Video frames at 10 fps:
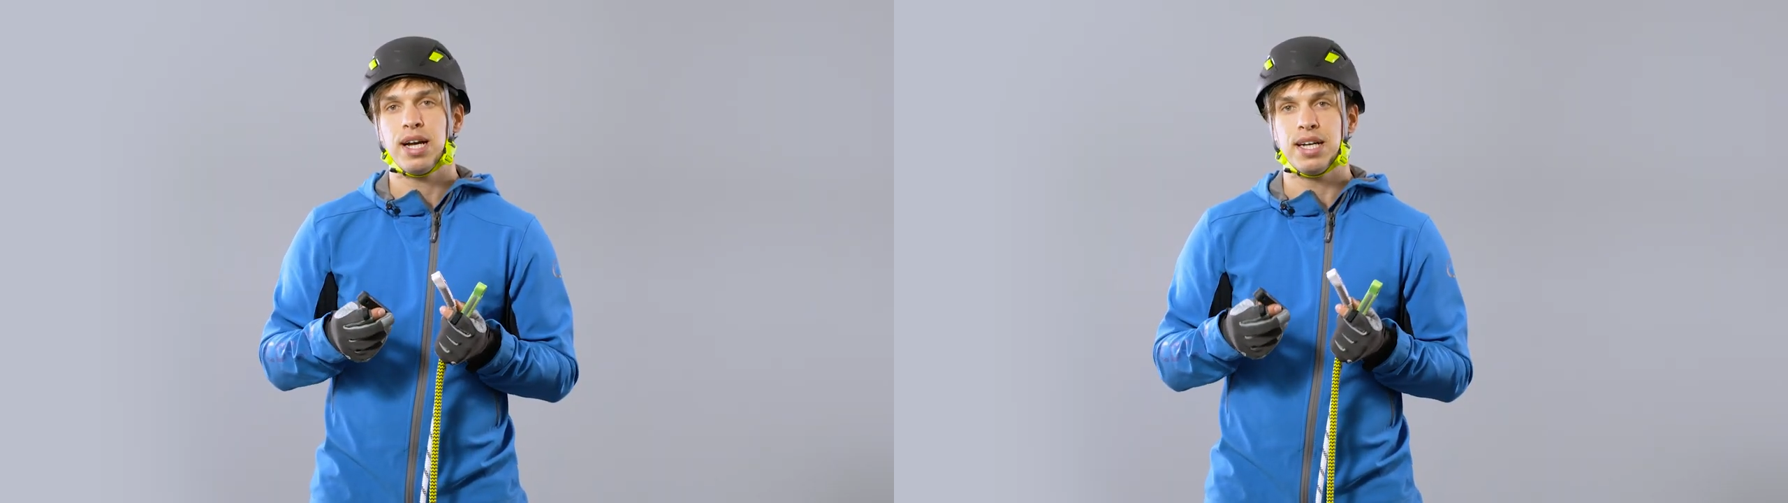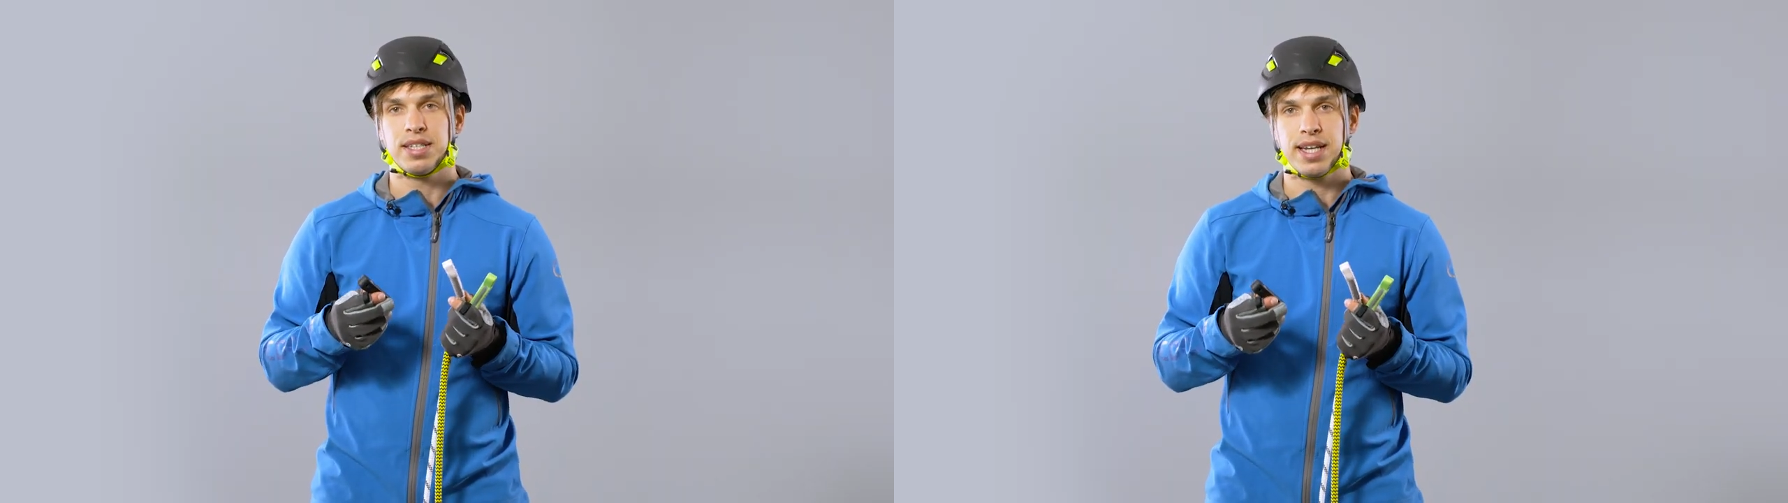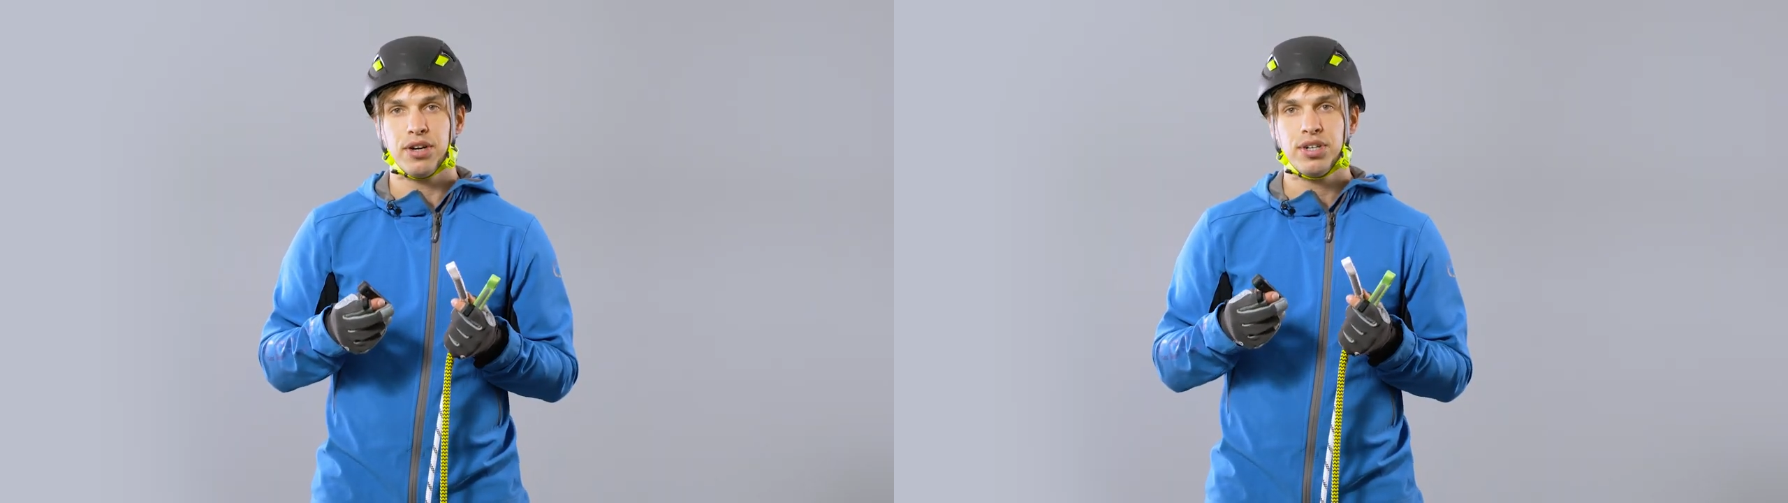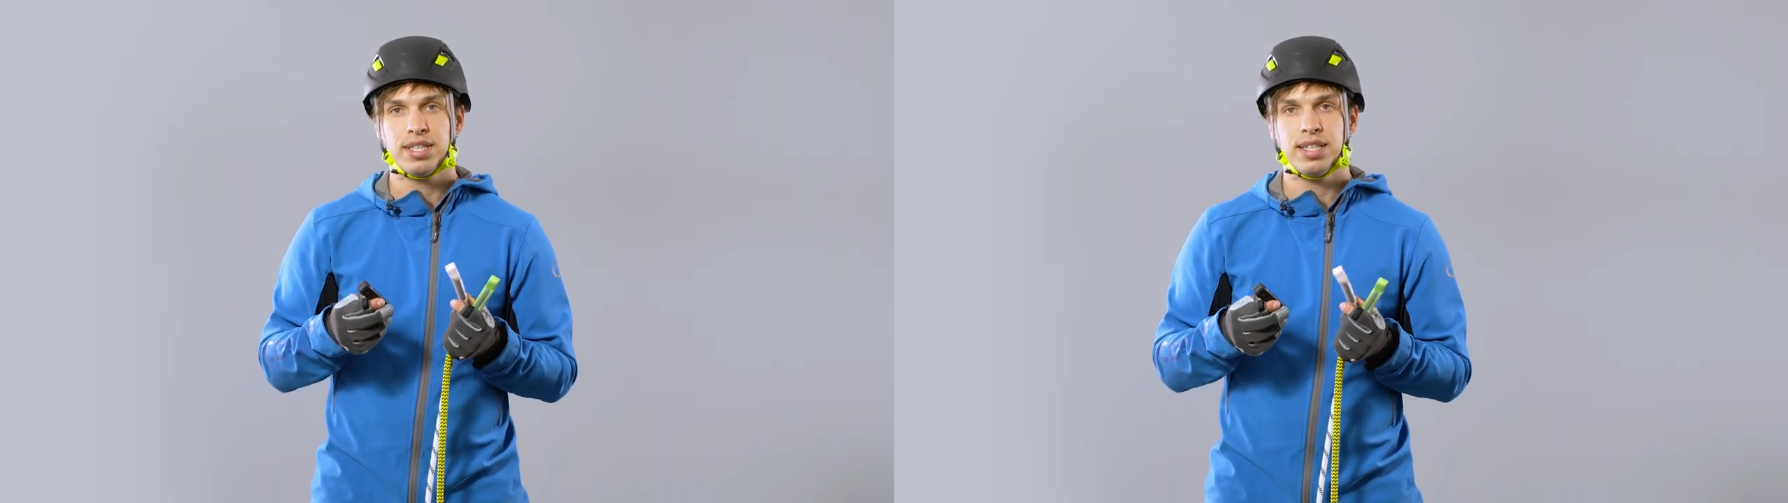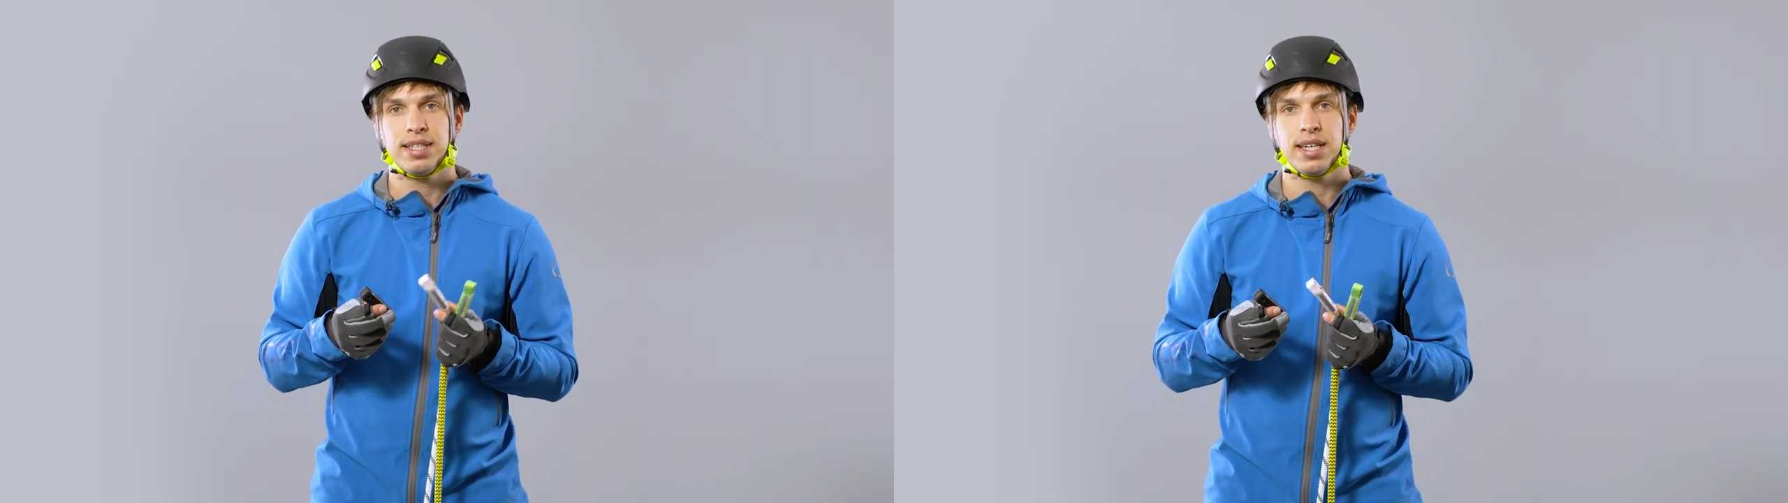has a
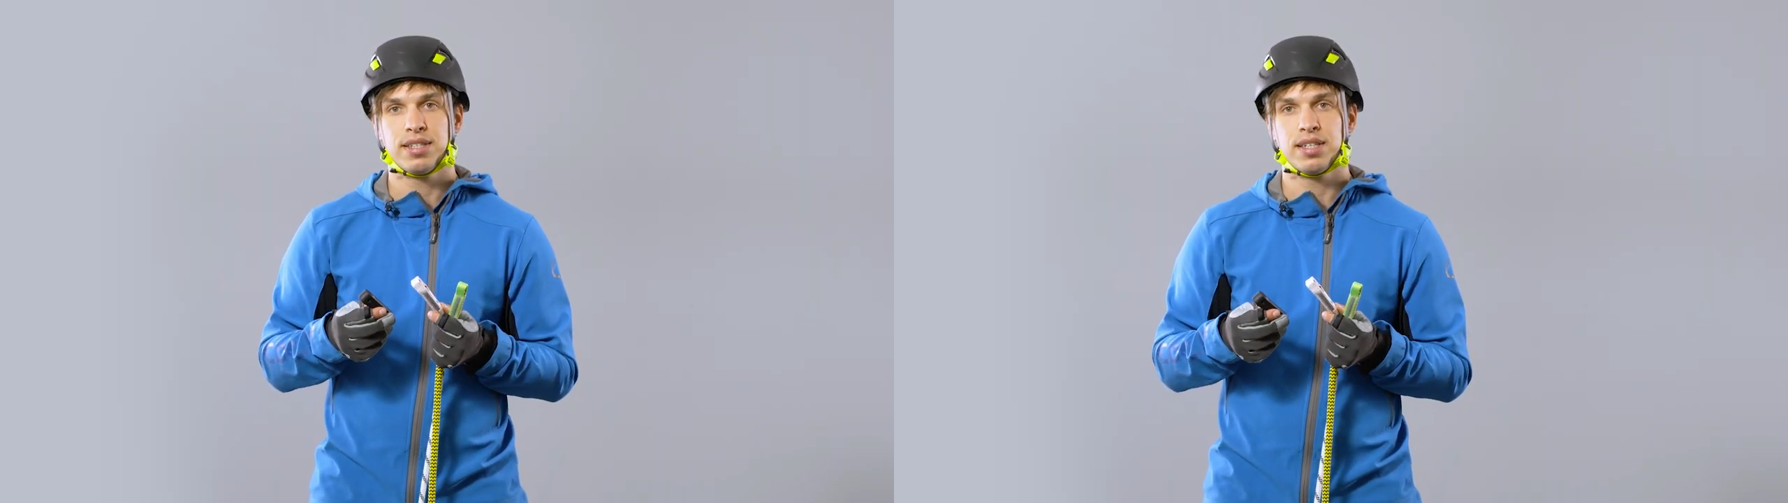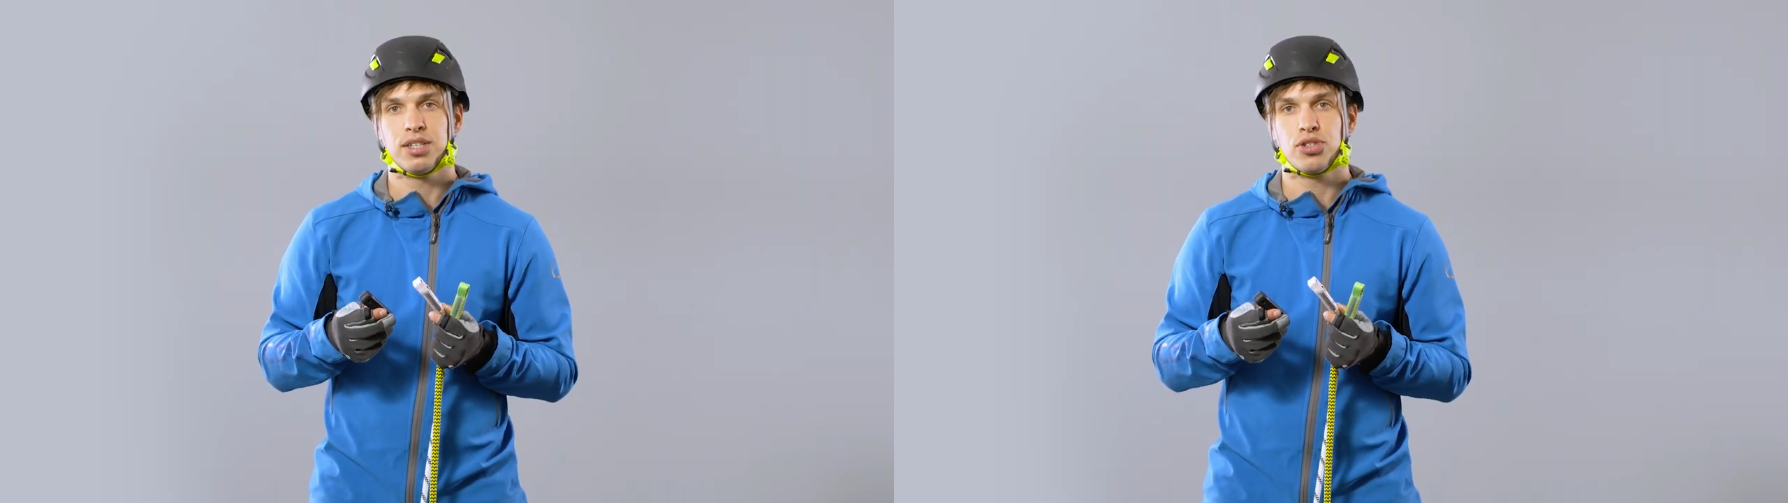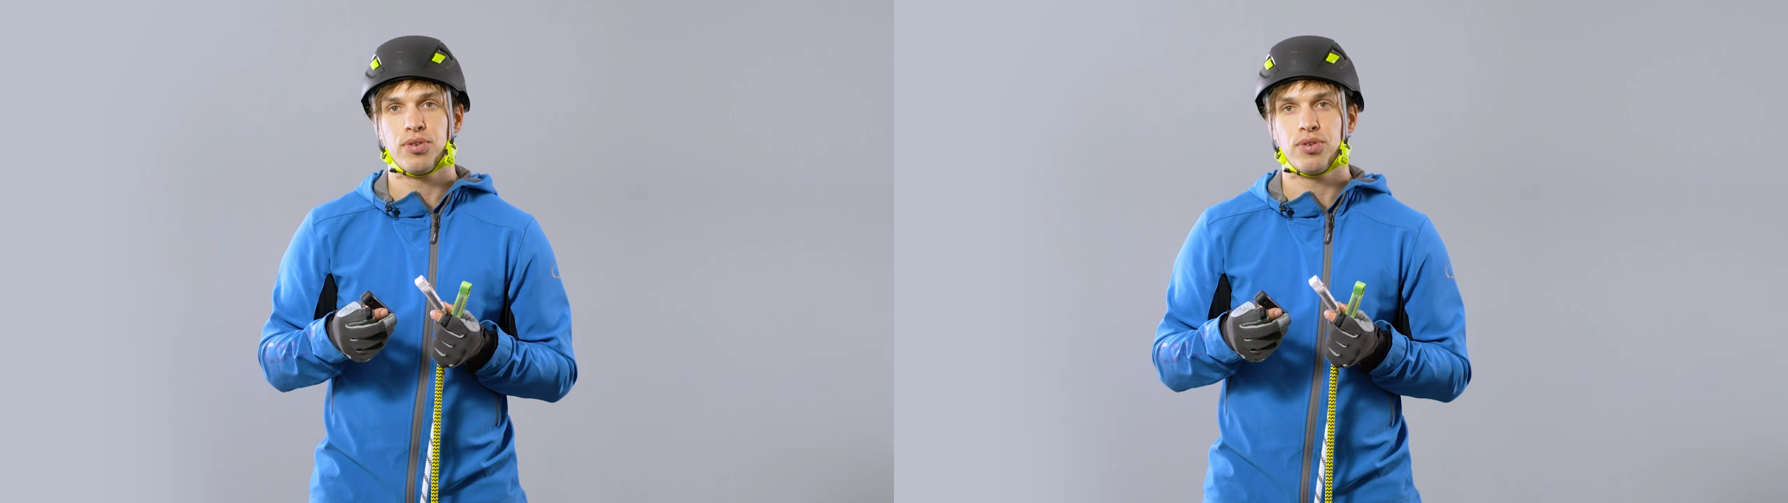guaranteed tensile